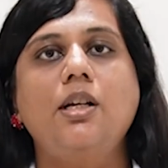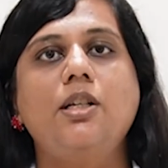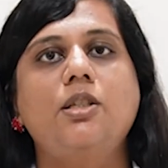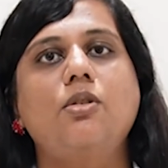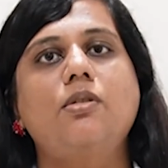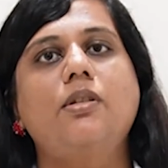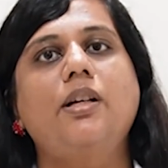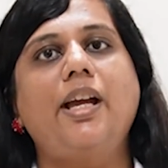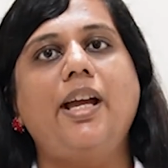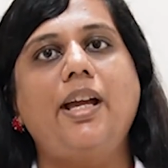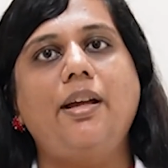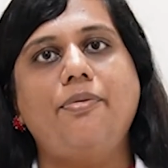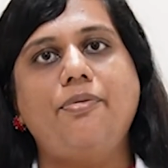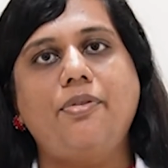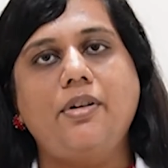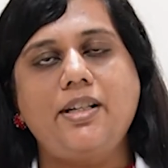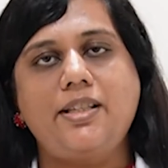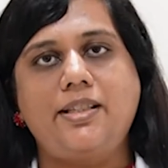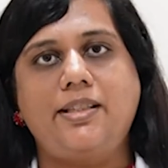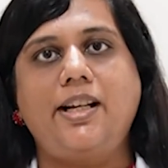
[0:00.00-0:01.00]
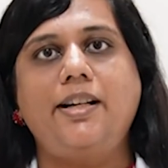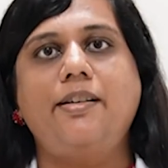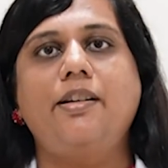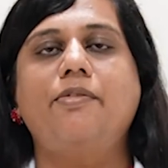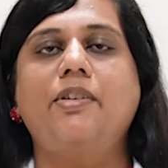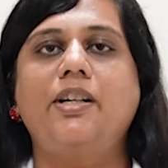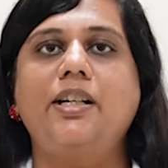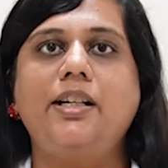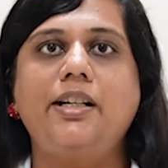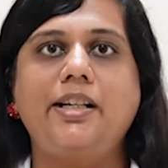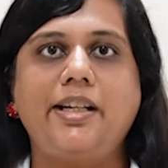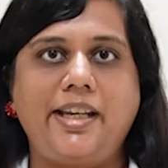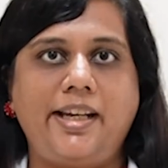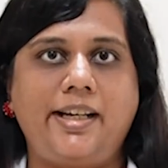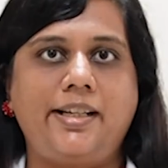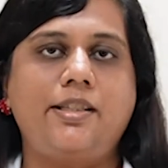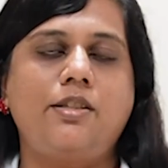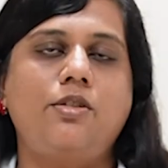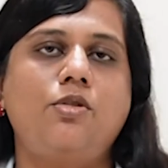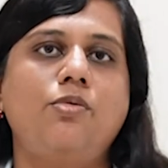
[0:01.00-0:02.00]
So the efforts that one
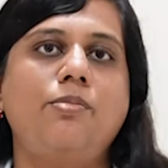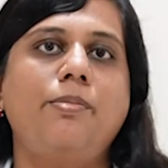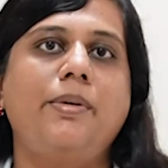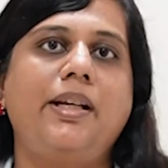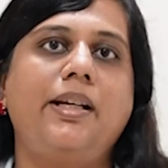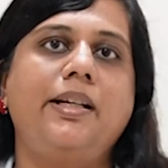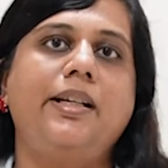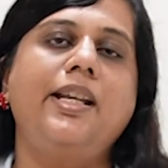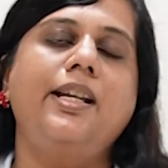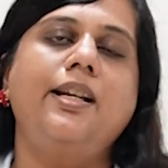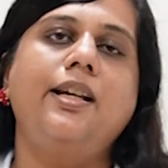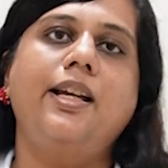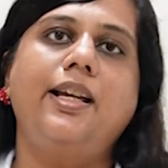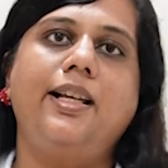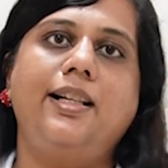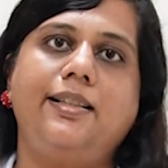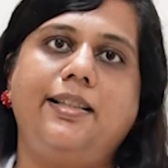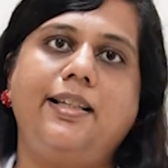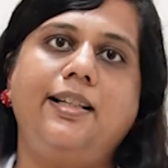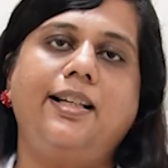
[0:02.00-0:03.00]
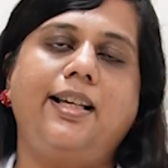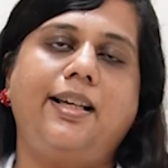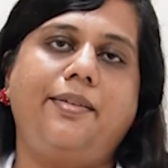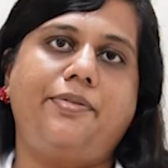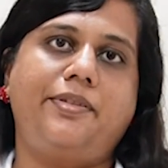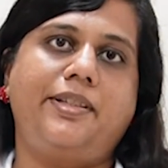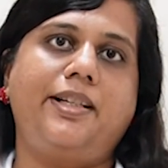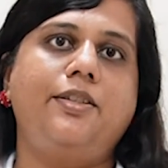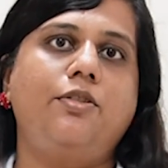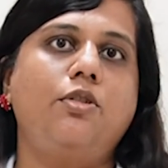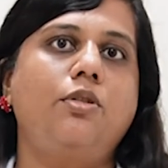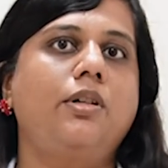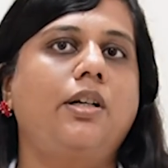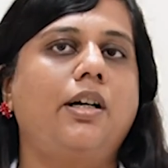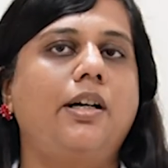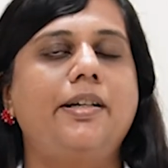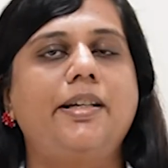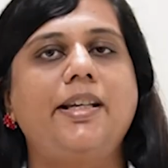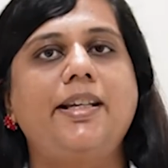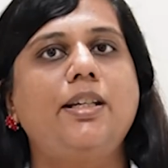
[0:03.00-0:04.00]
takes to maintain a healthy lifestyle should
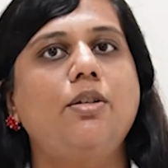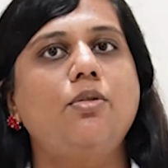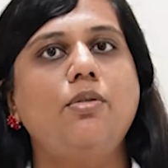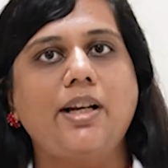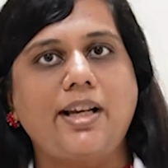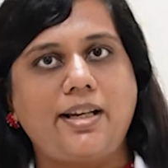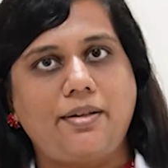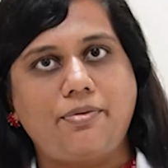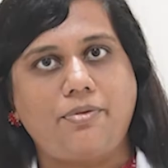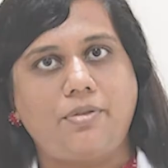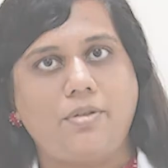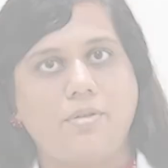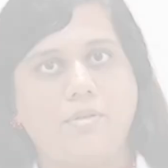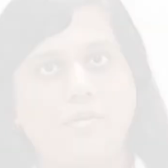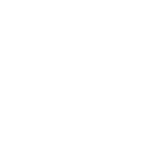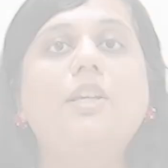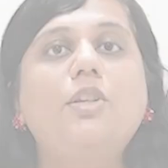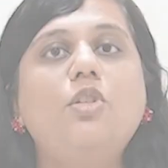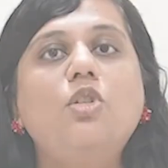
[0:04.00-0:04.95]
continue lifelong.